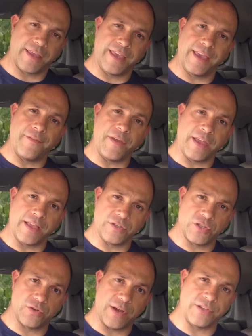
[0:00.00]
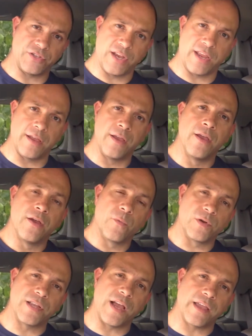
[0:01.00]
giving and stretching.
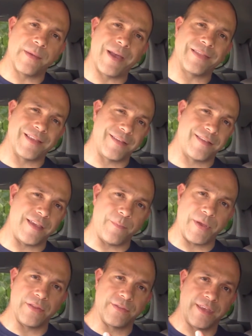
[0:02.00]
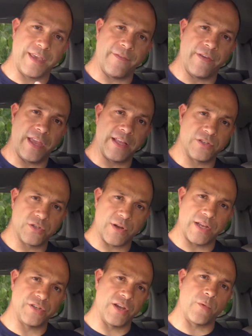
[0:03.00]
We're talking about the seat belts giving and
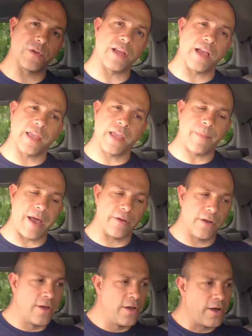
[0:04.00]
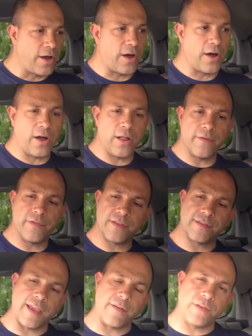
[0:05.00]
stretching. We're talking about all of the
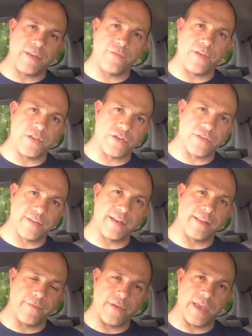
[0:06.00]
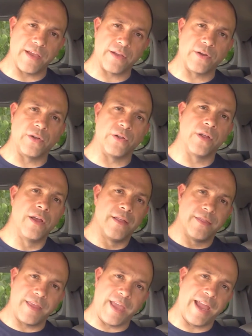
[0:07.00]
safety features into the vehicle,
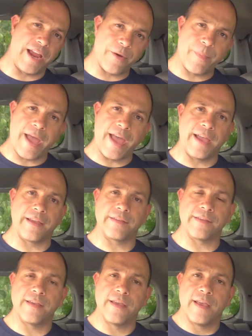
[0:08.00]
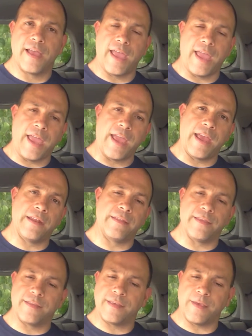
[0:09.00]
the airbags and
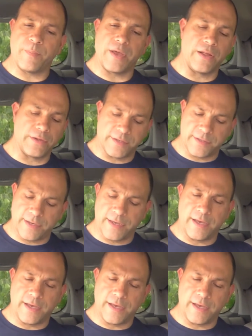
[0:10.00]
the seat belt